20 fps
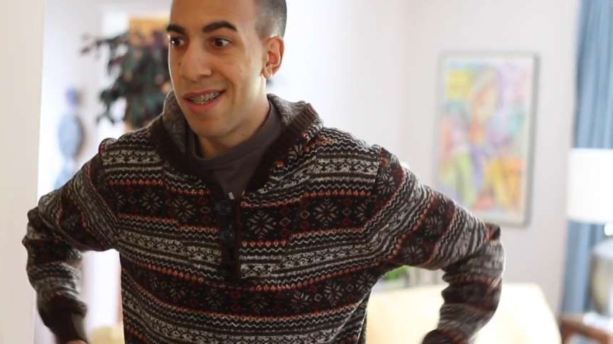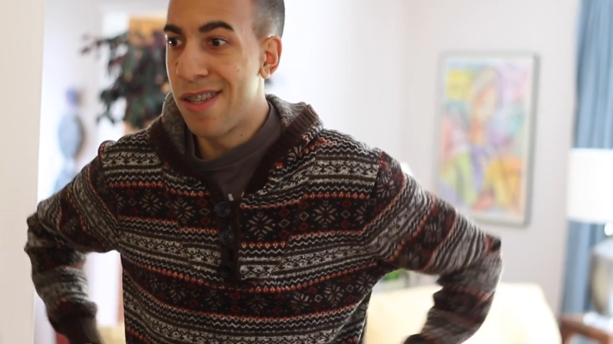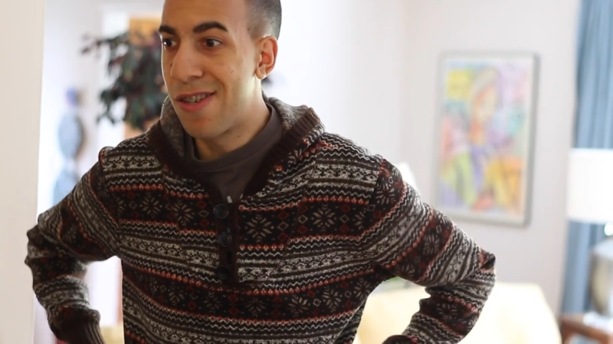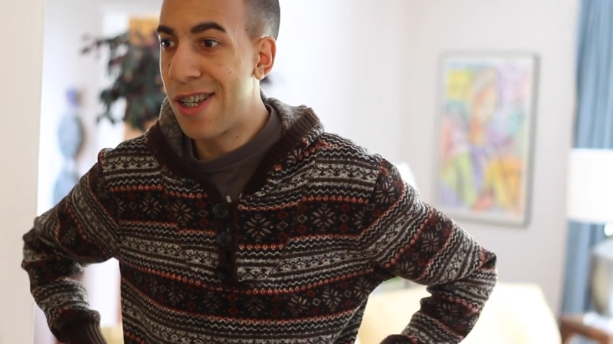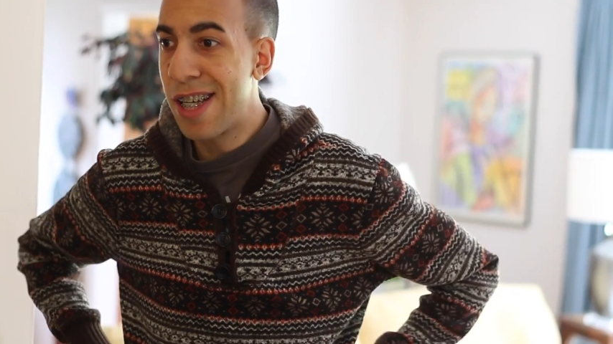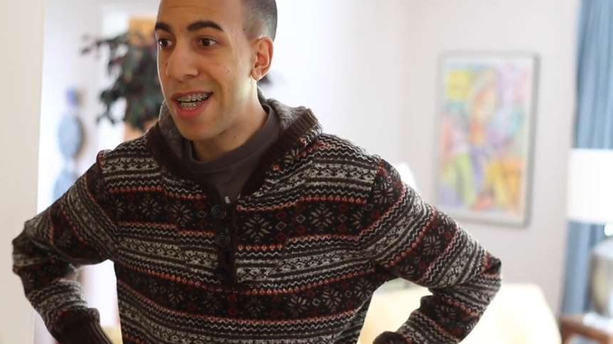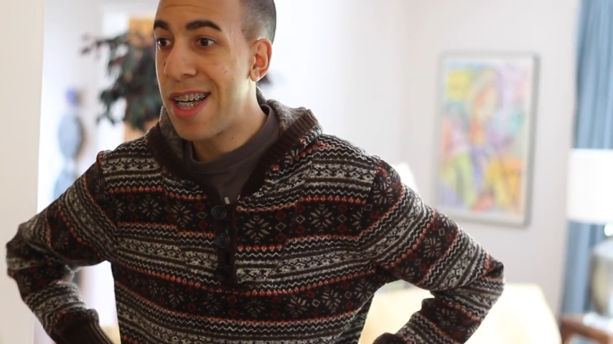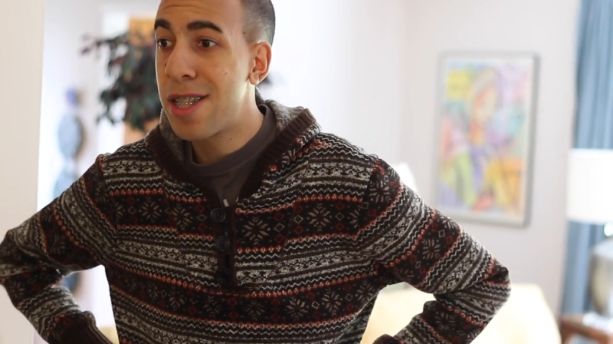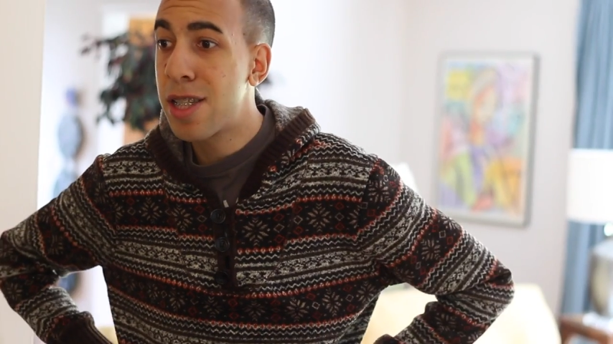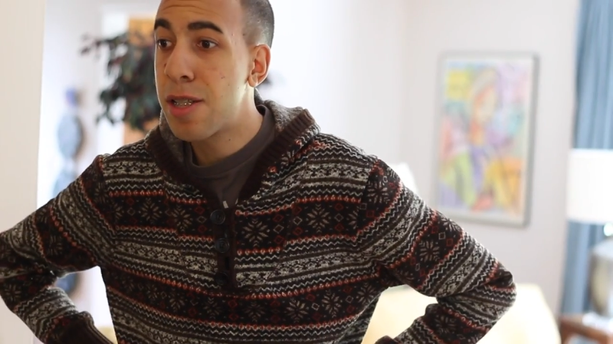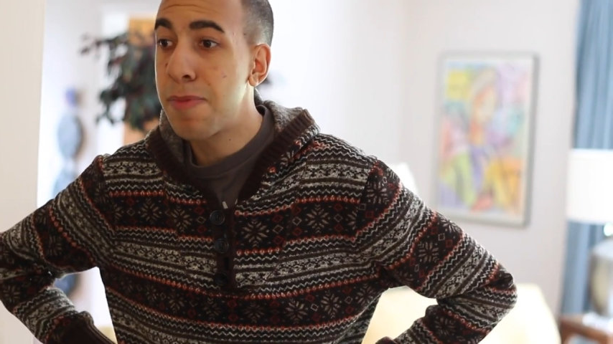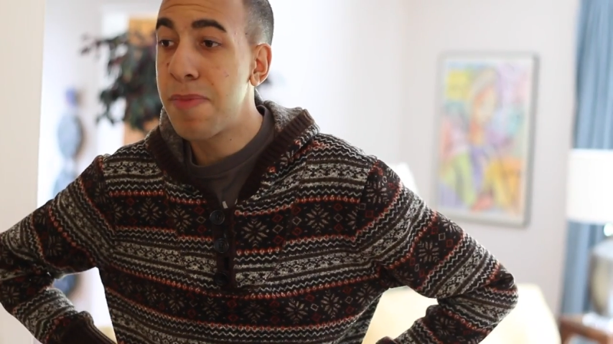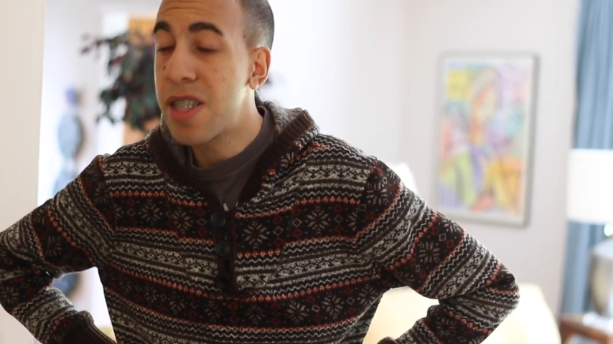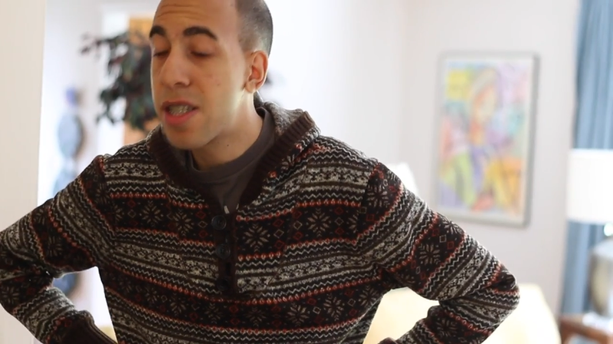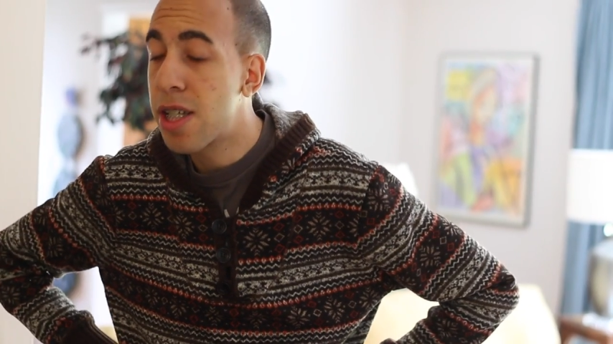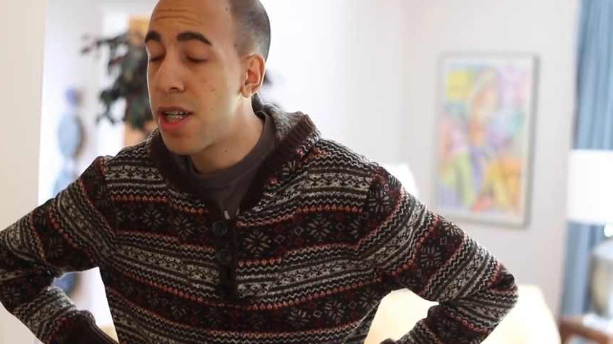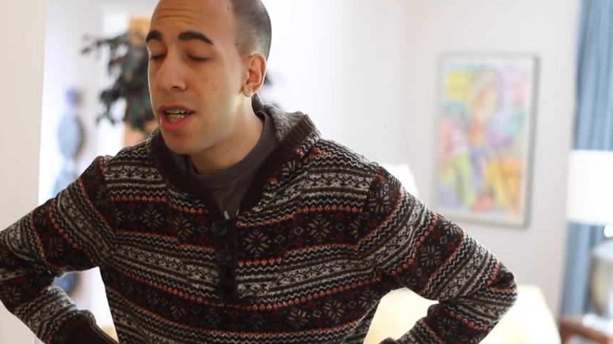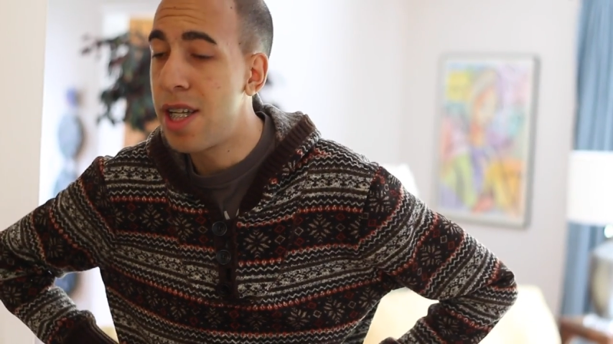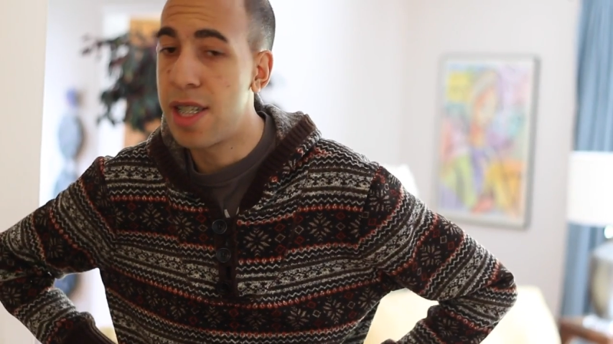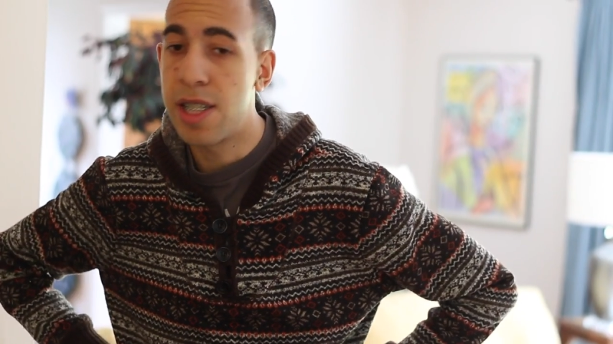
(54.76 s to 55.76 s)
Learning an
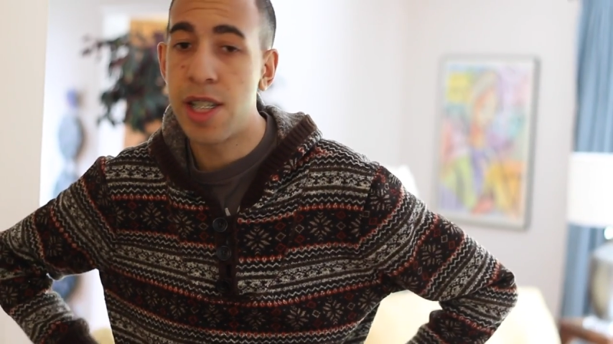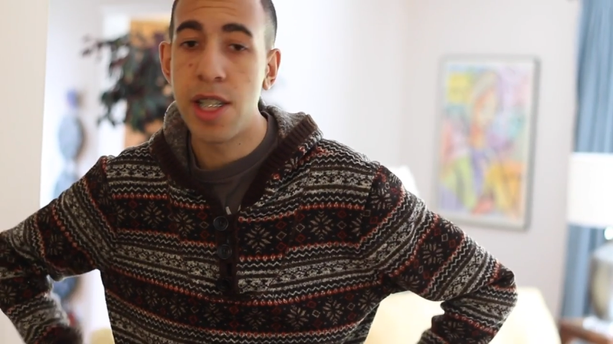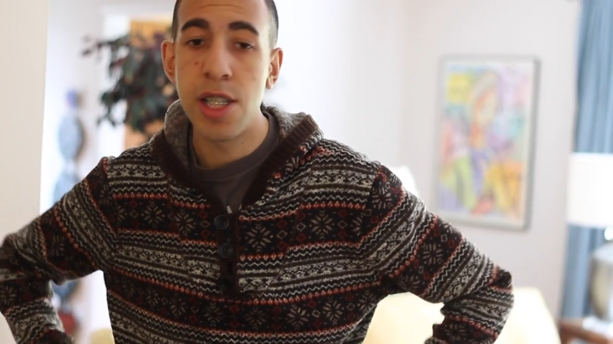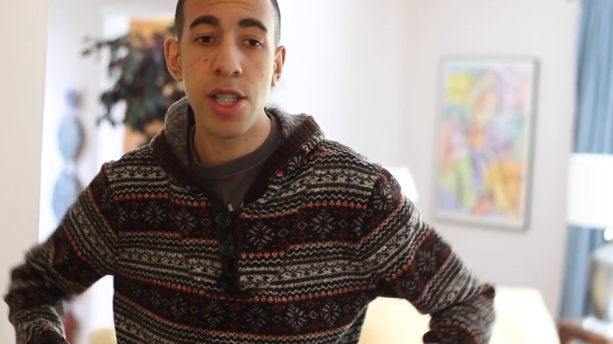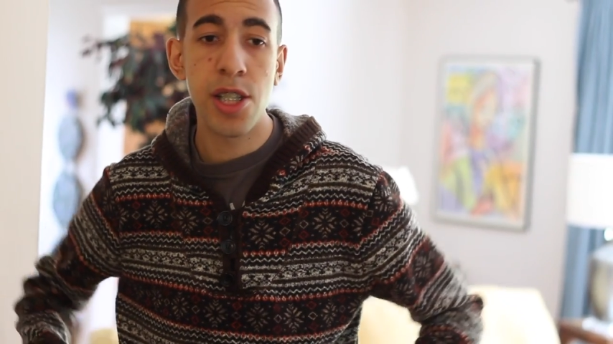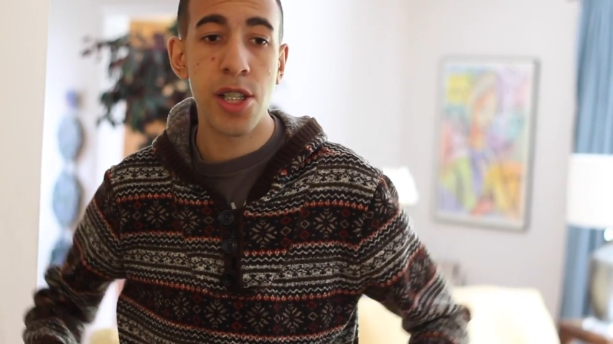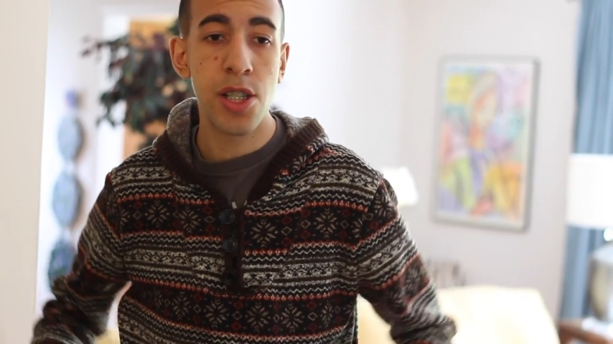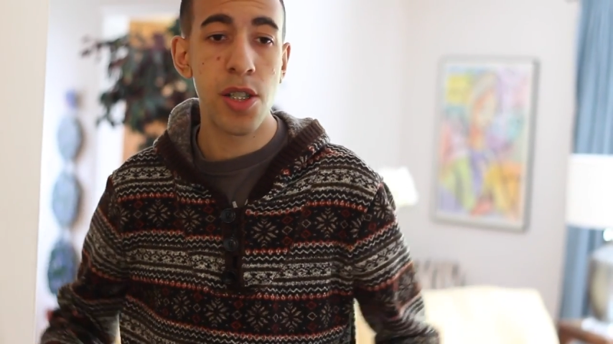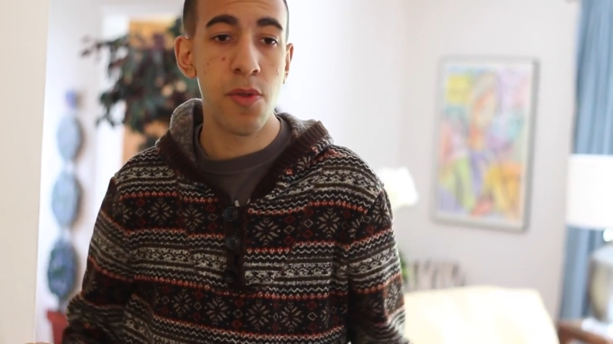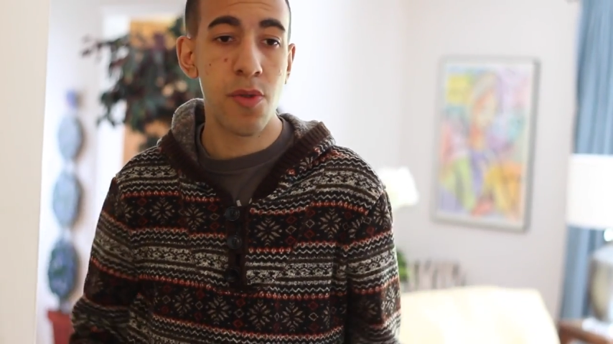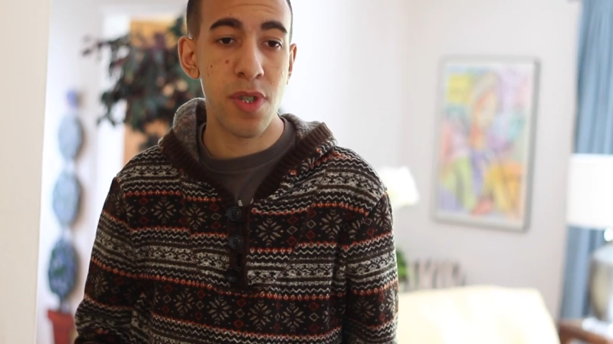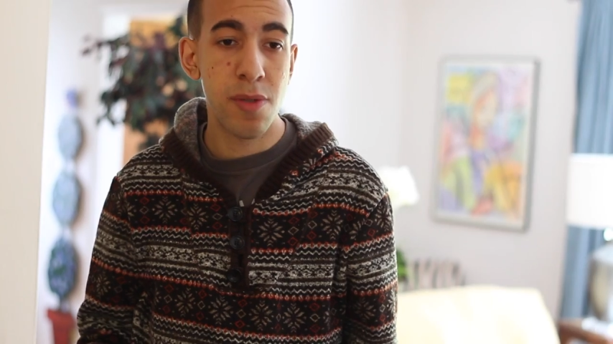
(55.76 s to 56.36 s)
instrument's good. It teaches you